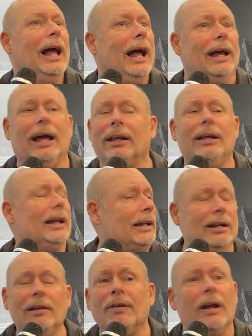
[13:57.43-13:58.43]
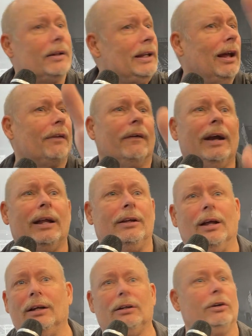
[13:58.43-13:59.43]
And even on the other end,
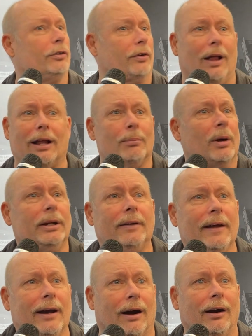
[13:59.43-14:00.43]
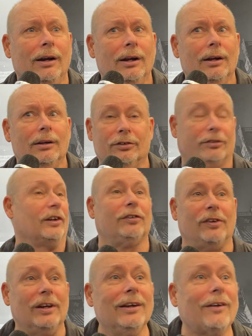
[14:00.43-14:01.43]
there's a lot of money there,
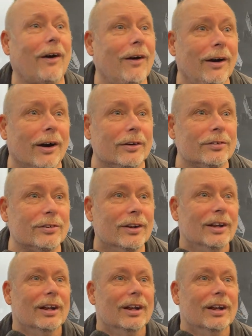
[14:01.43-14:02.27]
16 cars,